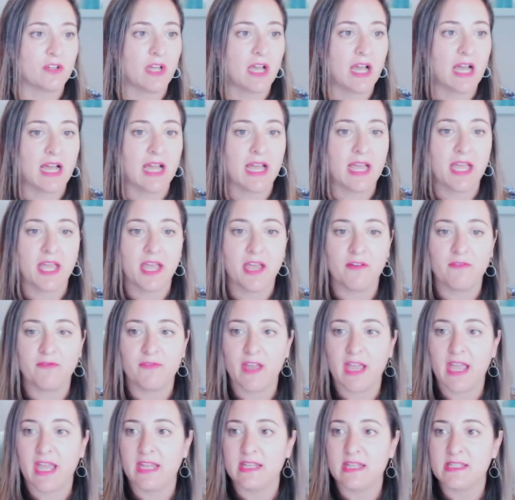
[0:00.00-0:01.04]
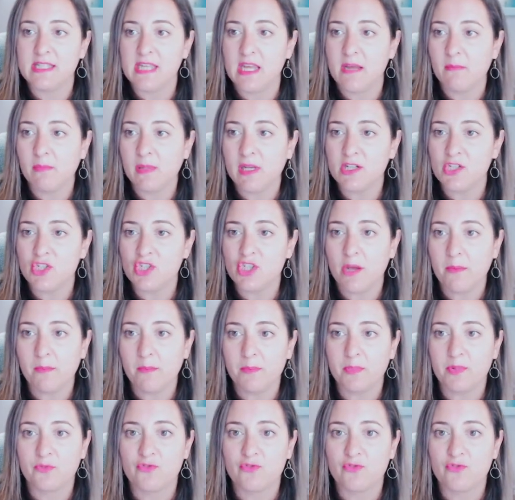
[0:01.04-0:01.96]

I have a template shop,